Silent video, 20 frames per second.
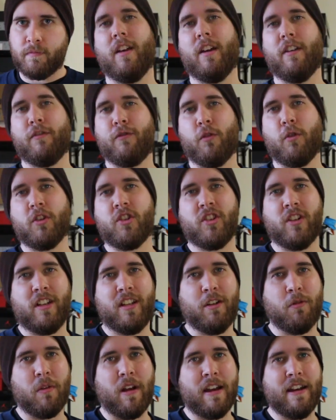
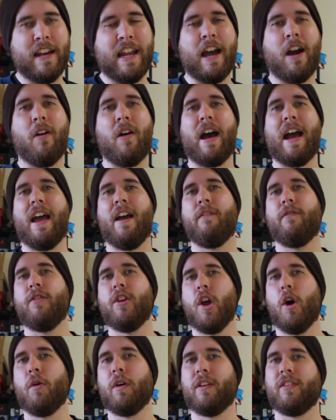Unfortunately right now I have
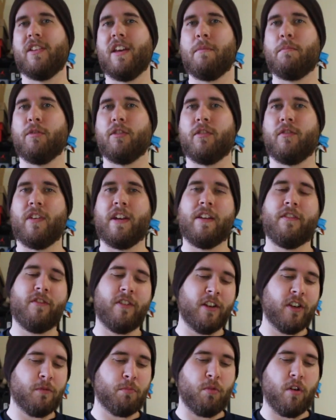no examples of any
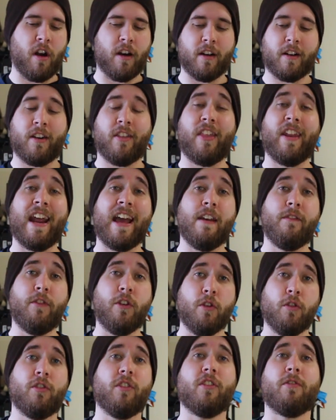finished product that I've
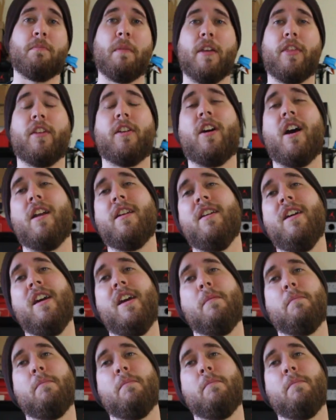used this method on,